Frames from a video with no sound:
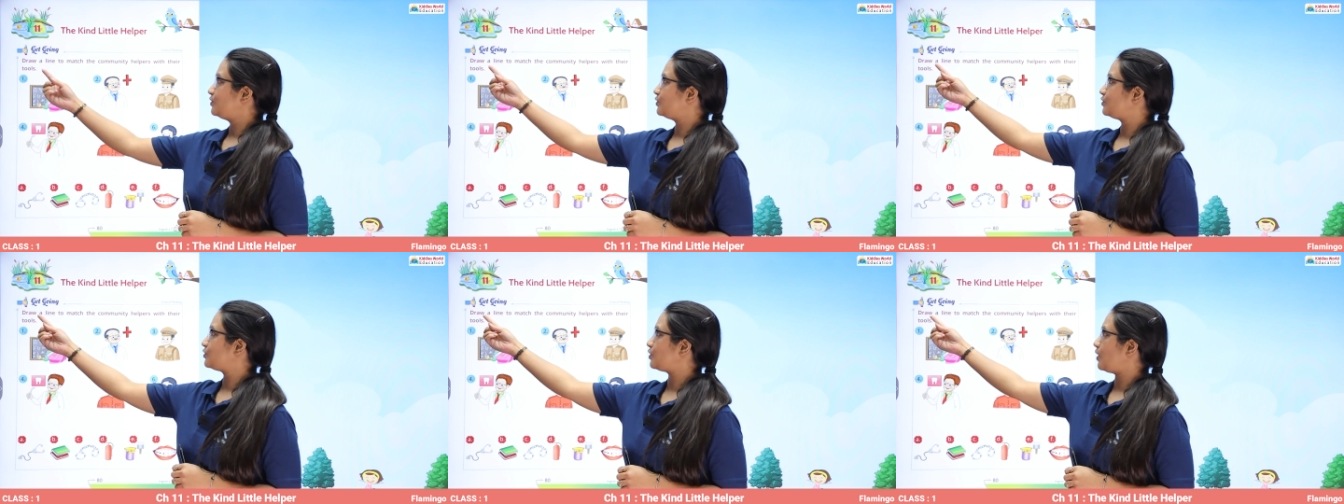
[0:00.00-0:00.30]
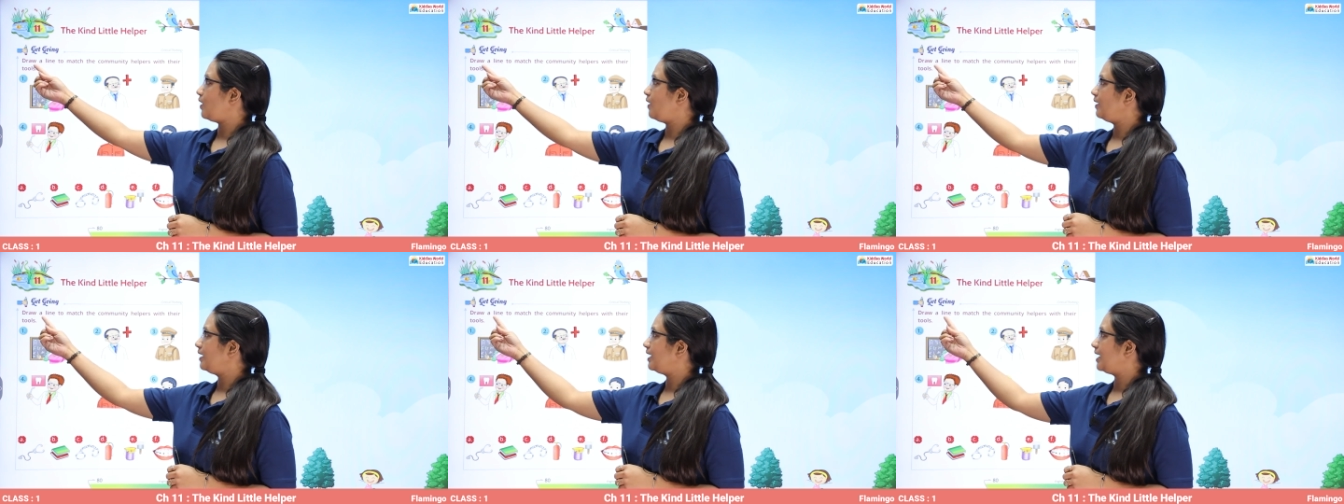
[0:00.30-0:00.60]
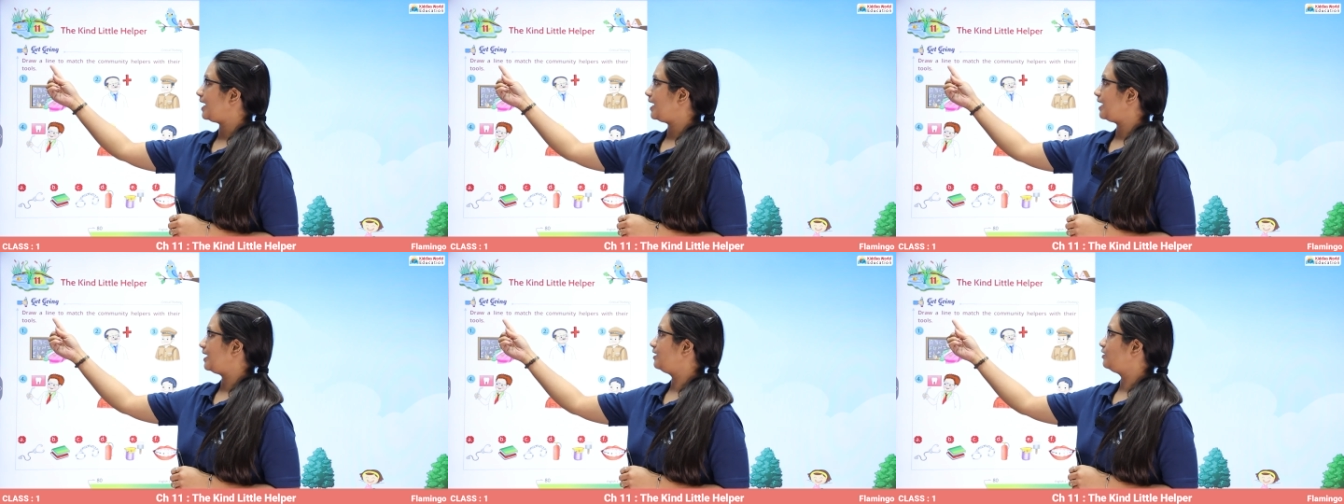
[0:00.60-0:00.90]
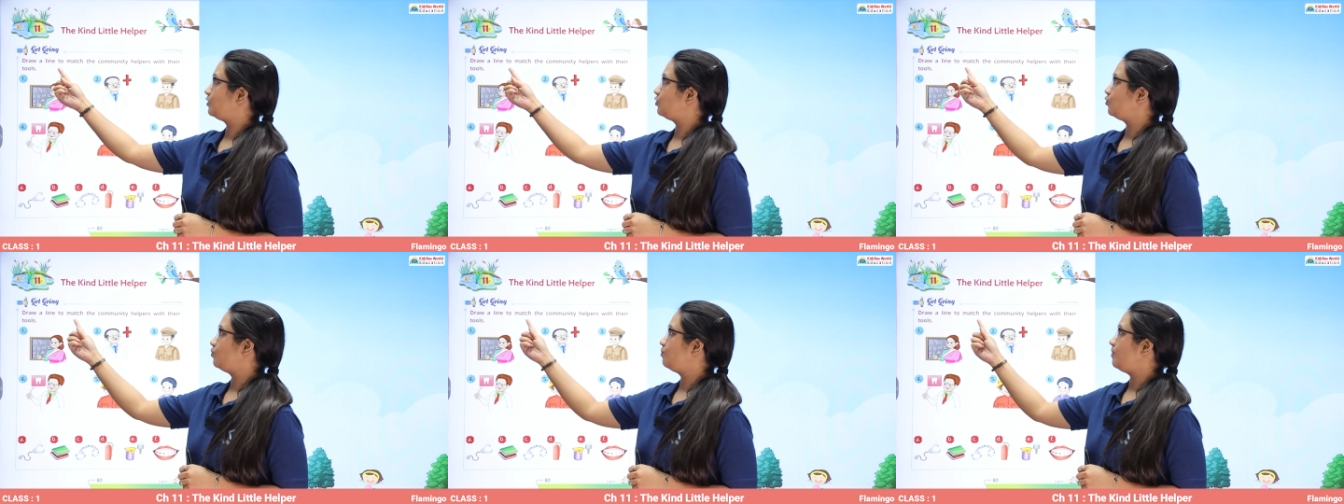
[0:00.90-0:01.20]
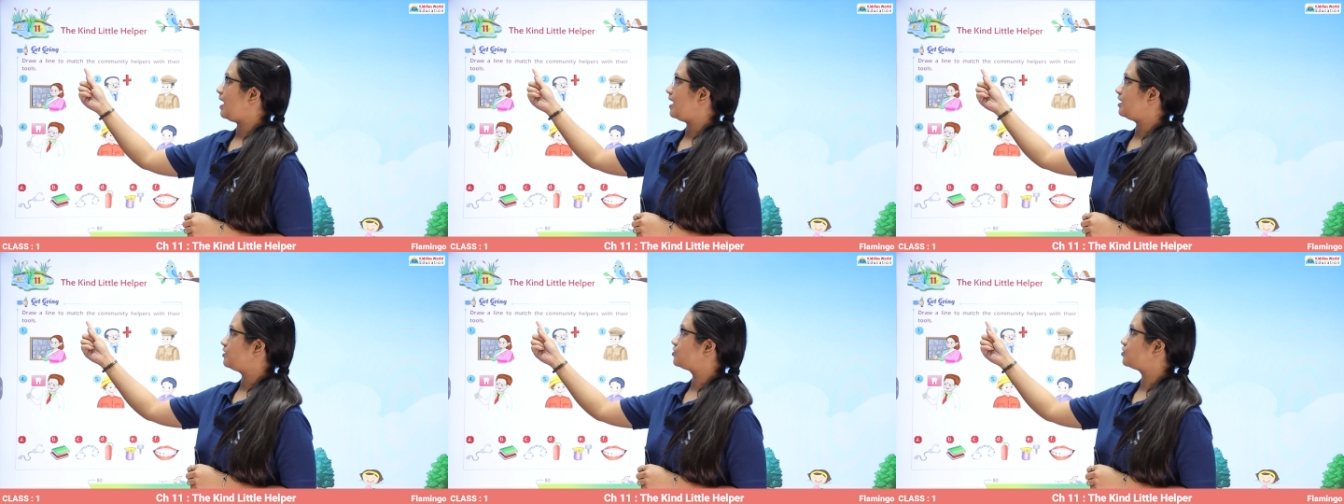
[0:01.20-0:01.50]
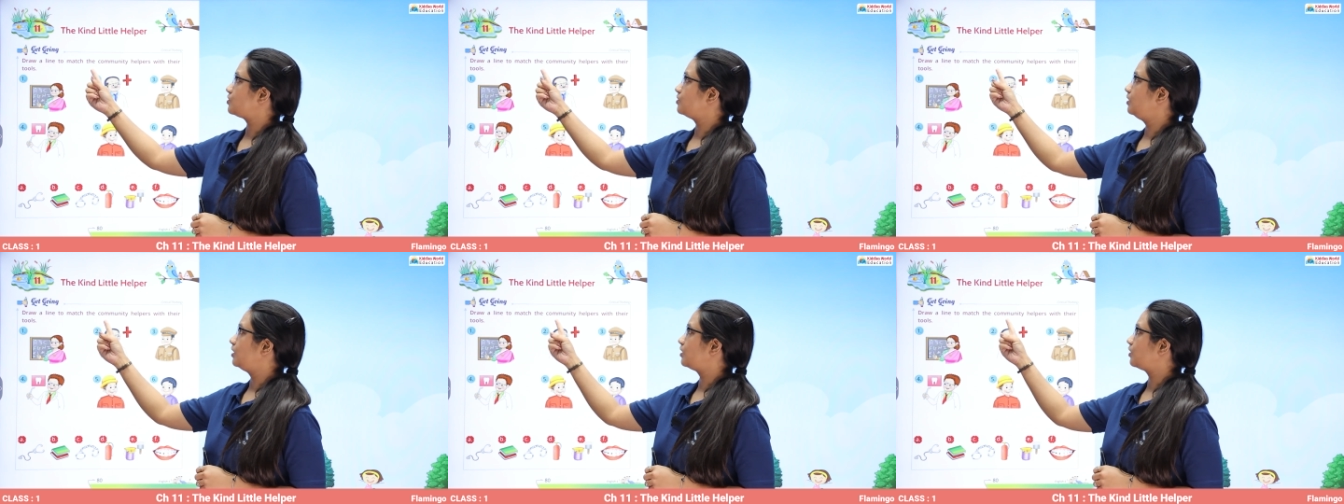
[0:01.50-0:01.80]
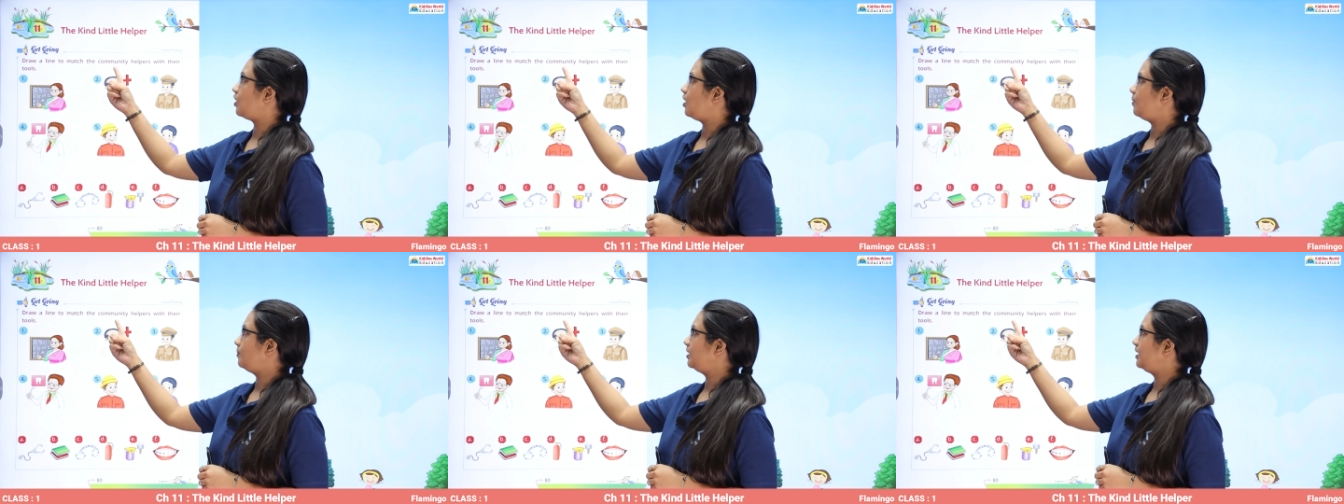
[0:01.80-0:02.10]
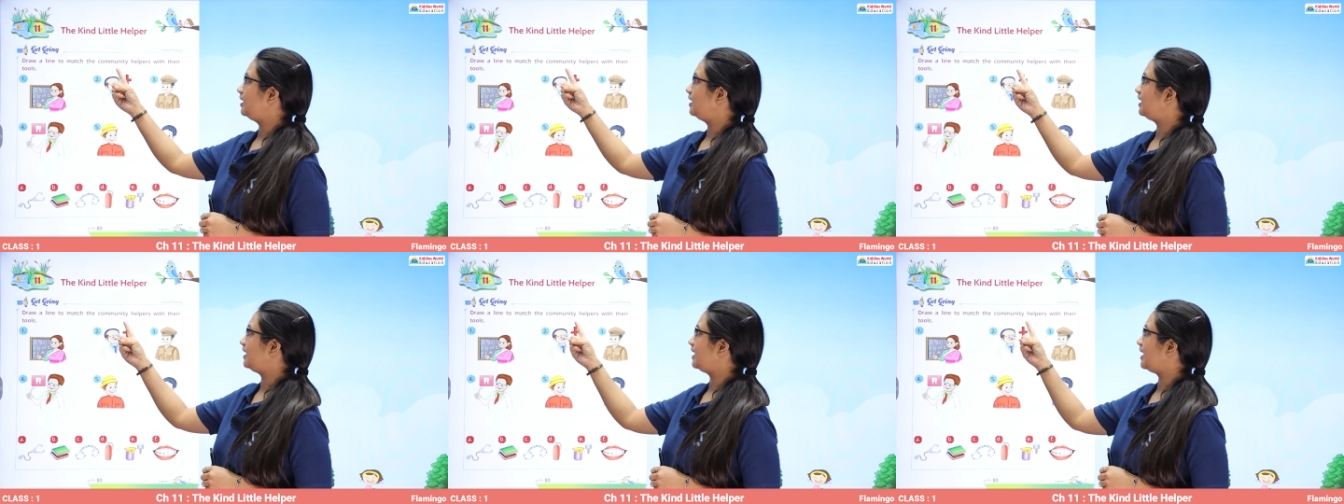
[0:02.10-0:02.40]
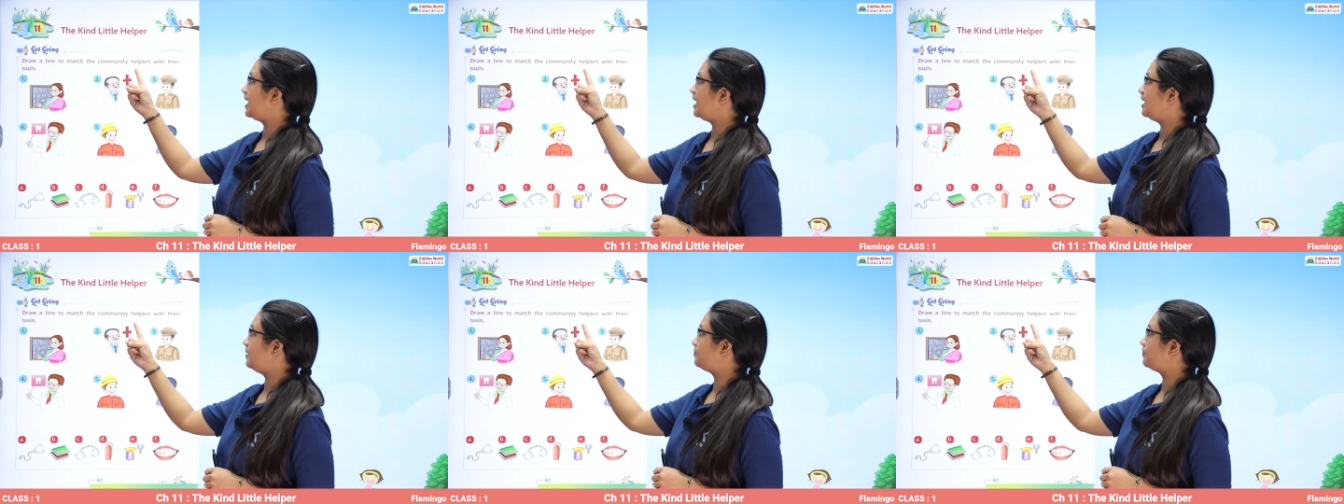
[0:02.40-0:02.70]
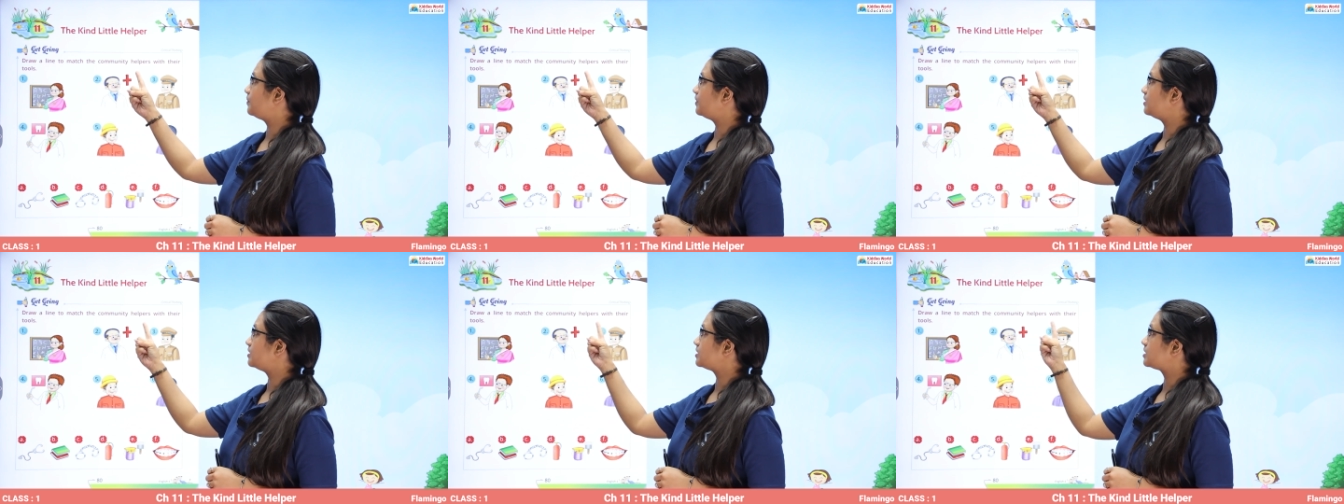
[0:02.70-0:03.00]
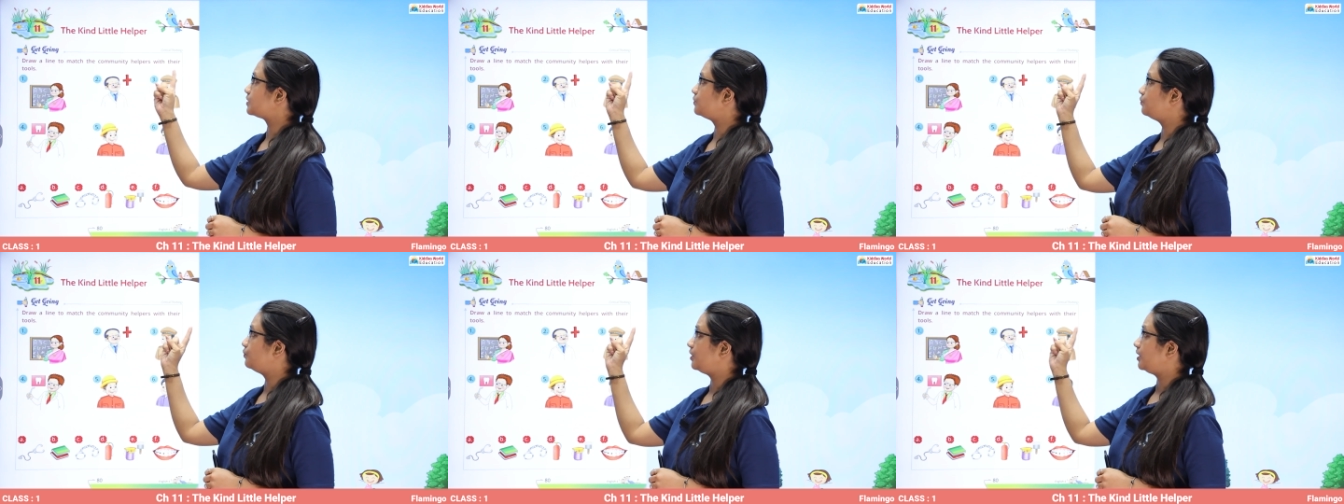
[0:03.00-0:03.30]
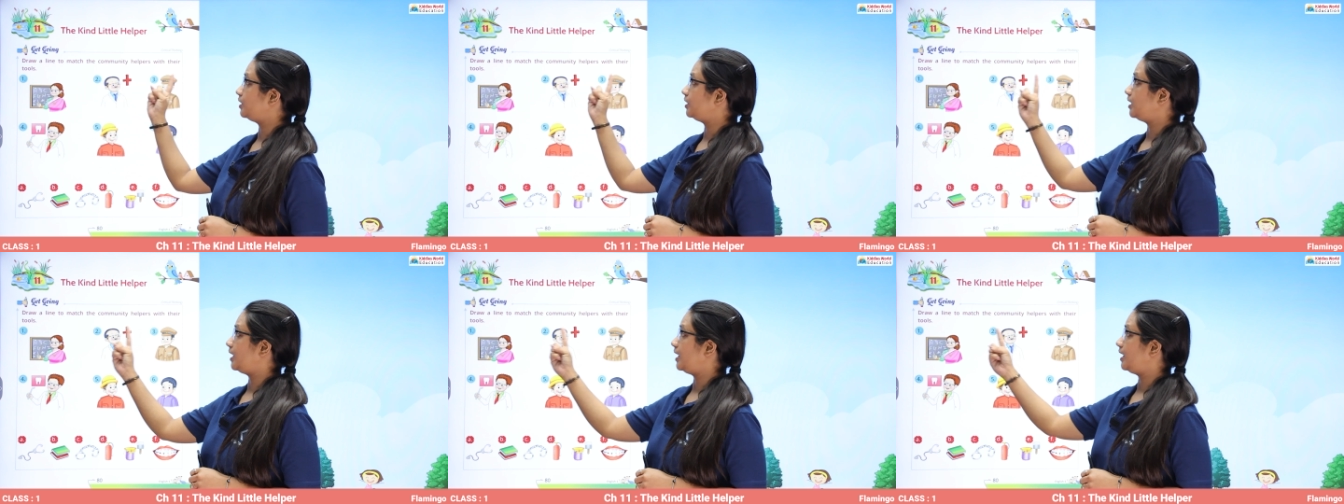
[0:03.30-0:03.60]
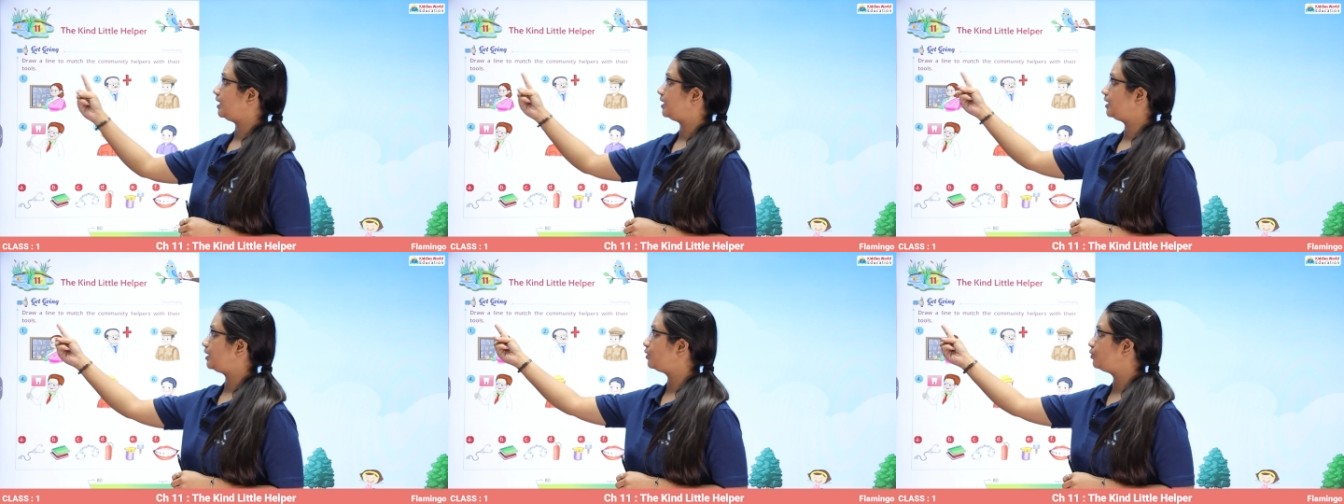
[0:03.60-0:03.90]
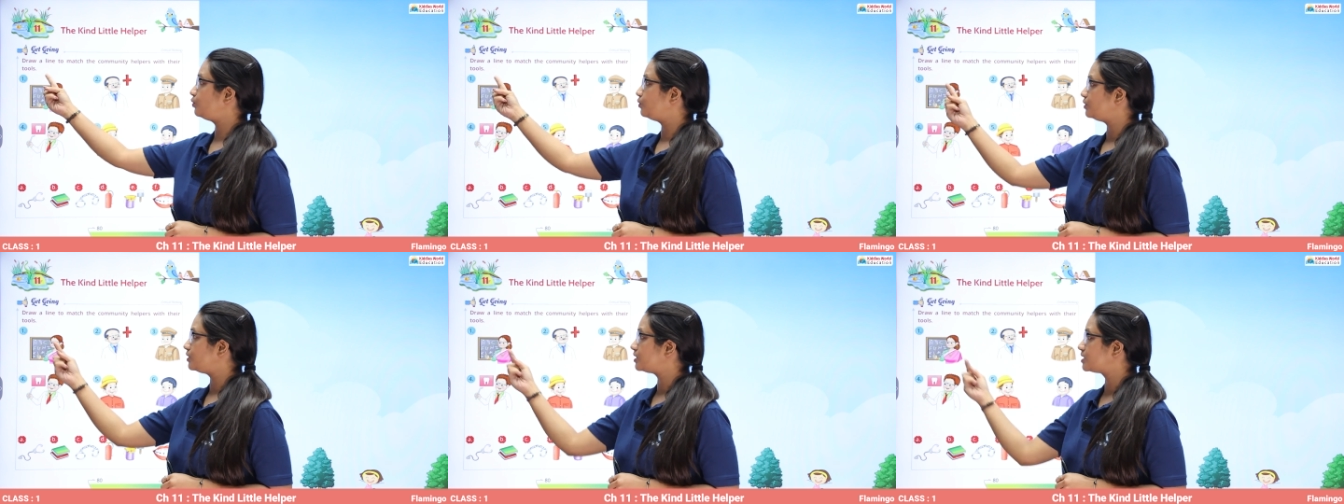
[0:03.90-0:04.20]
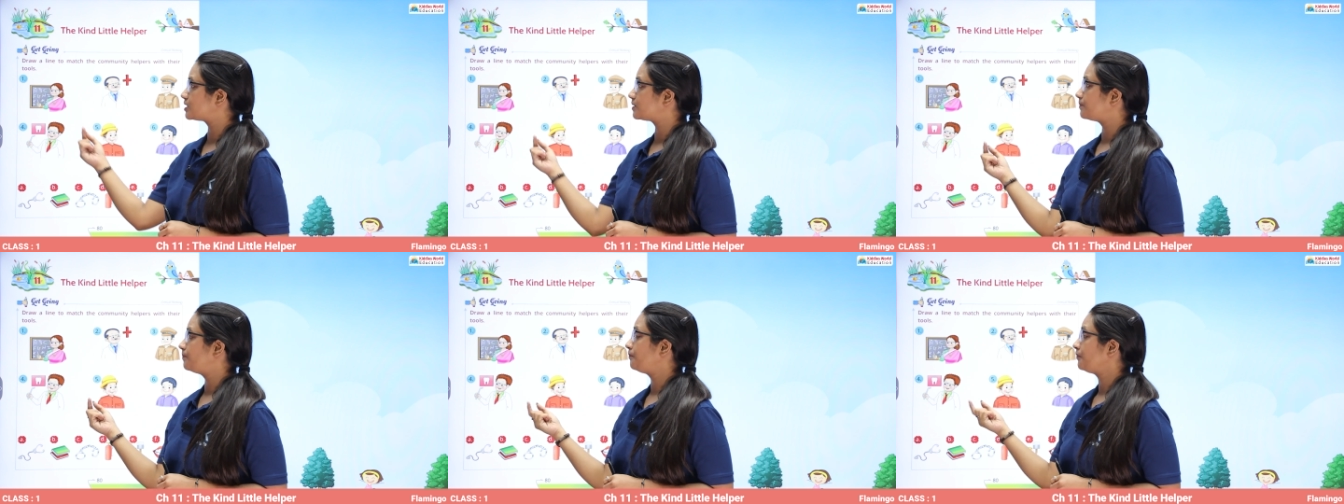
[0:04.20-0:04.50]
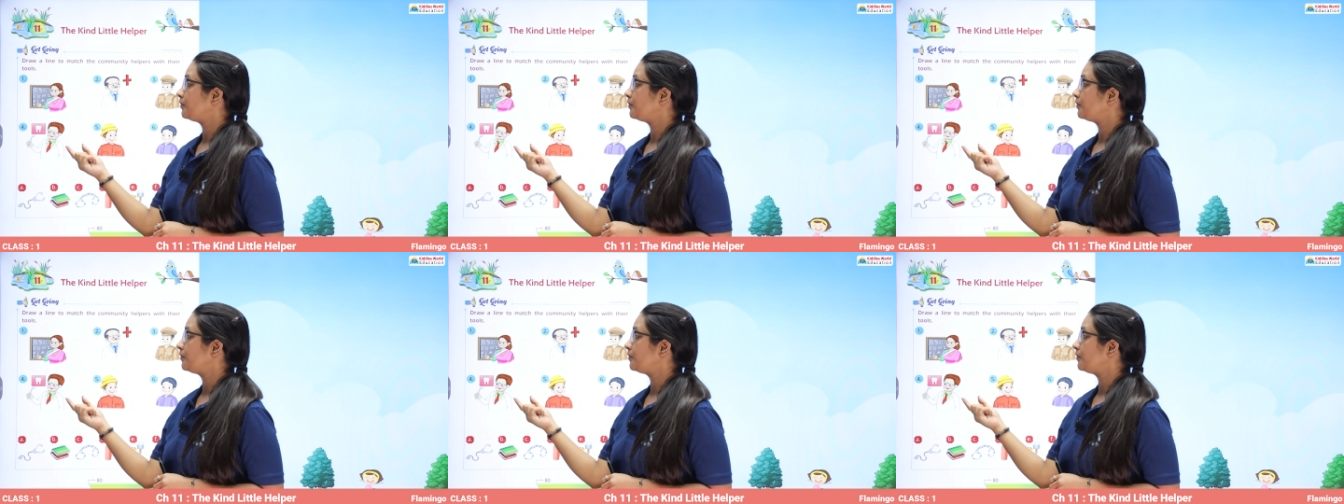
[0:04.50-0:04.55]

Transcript: draw a line to match the community helpers with their tools.